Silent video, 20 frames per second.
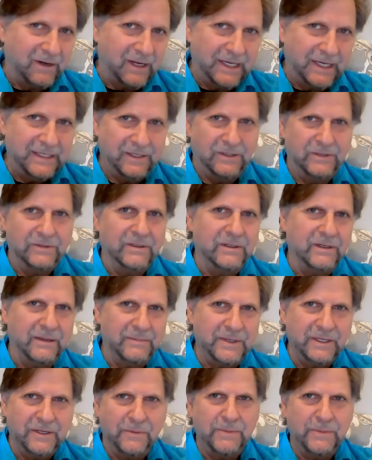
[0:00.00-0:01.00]
I don't. I
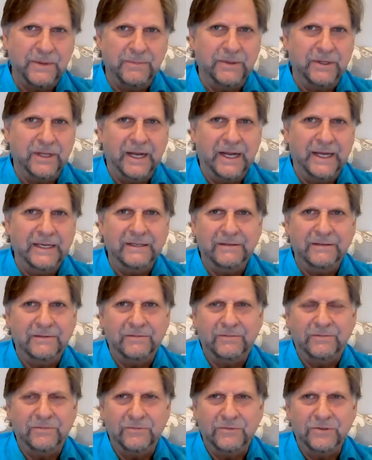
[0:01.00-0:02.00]
mean, there are people I
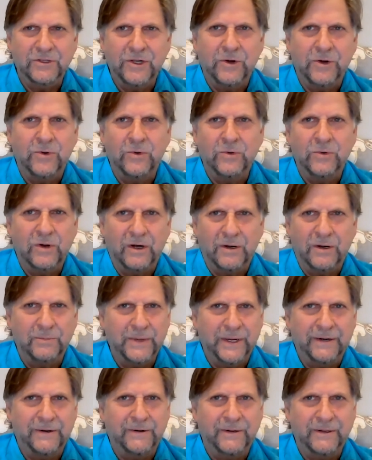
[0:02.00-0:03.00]
know are
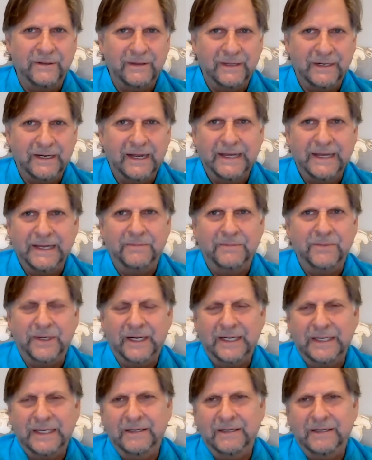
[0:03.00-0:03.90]
better than I am, but